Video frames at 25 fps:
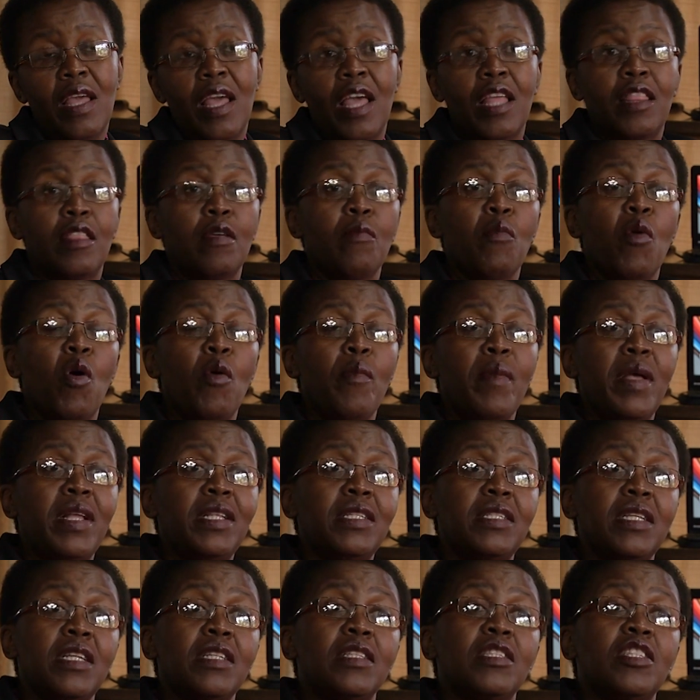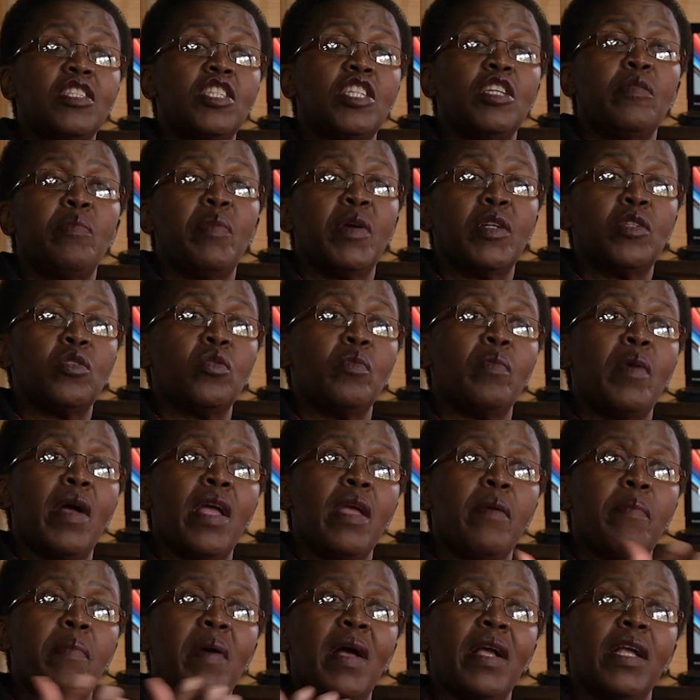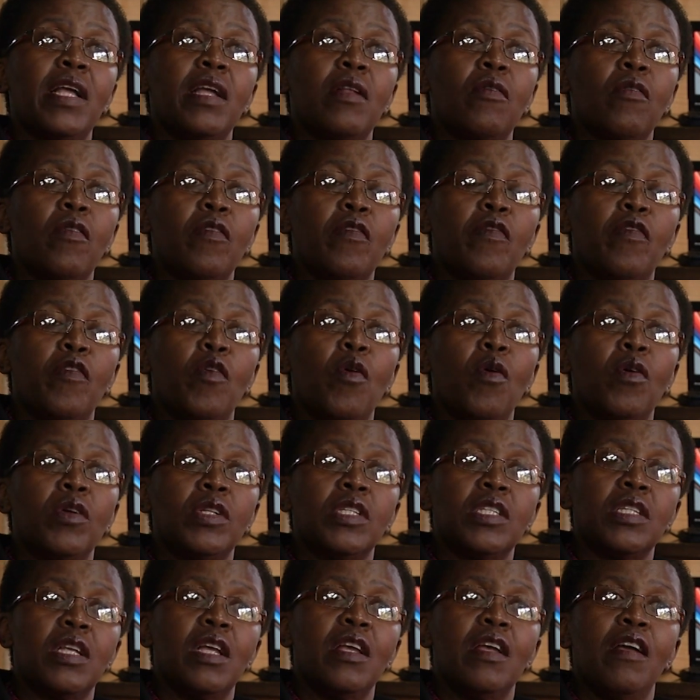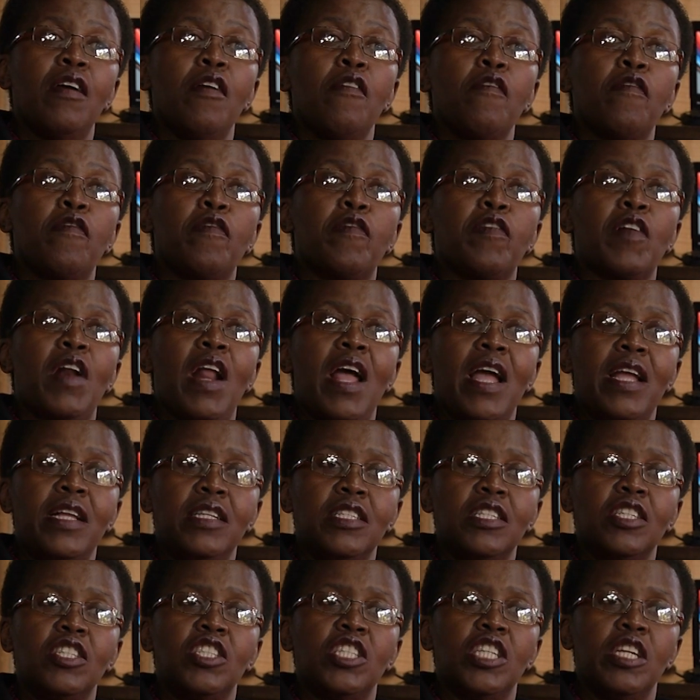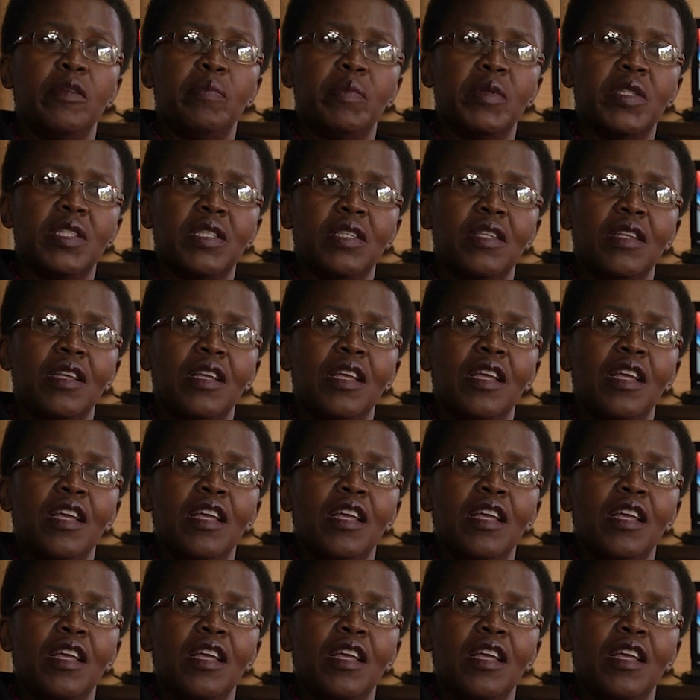At the moment, it's cheaper to buy a packet of hot fried chips